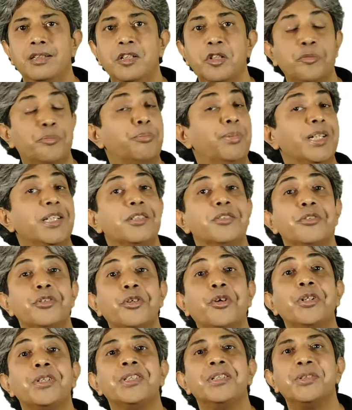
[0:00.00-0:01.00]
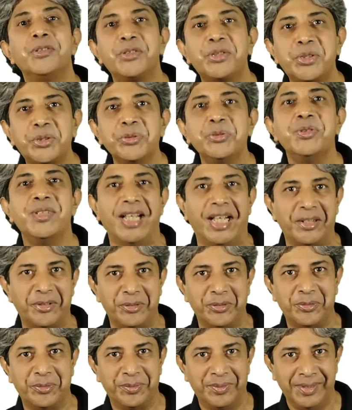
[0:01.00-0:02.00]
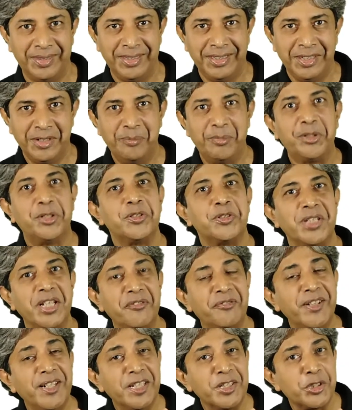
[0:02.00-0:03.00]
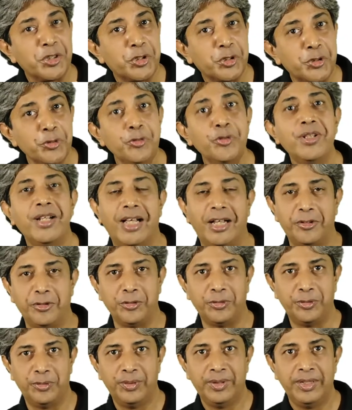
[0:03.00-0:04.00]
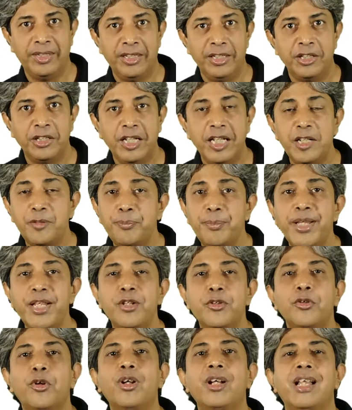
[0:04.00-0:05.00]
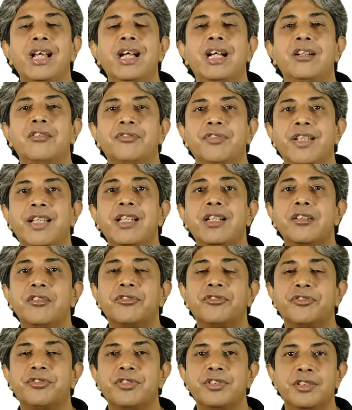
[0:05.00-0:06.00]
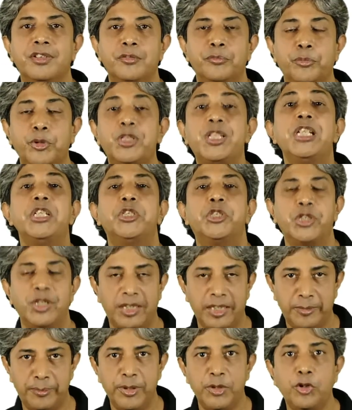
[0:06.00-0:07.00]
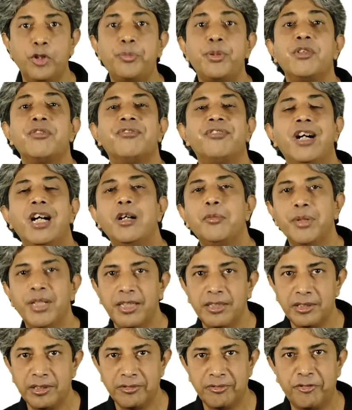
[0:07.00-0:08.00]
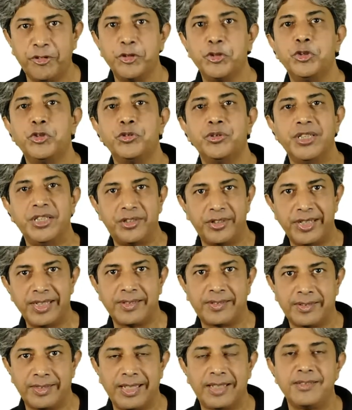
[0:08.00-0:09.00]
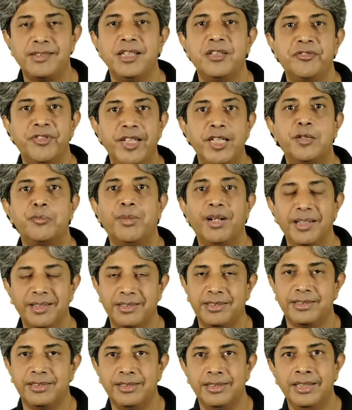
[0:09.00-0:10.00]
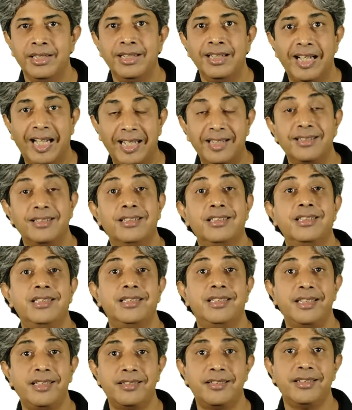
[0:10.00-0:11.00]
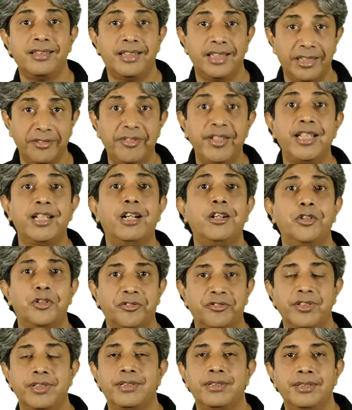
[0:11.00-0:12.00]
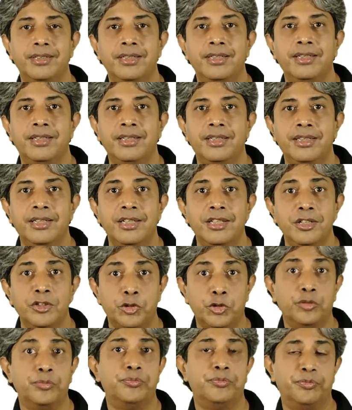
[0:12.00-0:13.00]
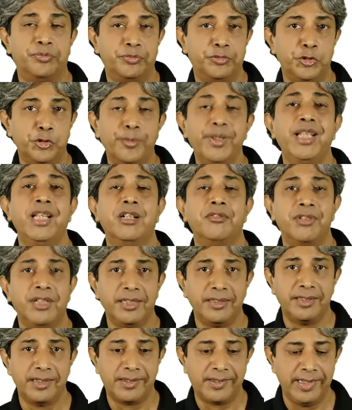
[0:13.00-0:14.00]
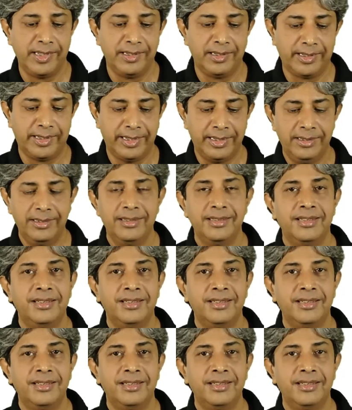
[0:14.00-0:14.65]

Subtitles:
but not too narrow. Because if it is too narrow, it may not have enough potential. It may not be viable enough for you to address as an affiliate marketer and earn a decent living out of it. So you may have heard the saying again,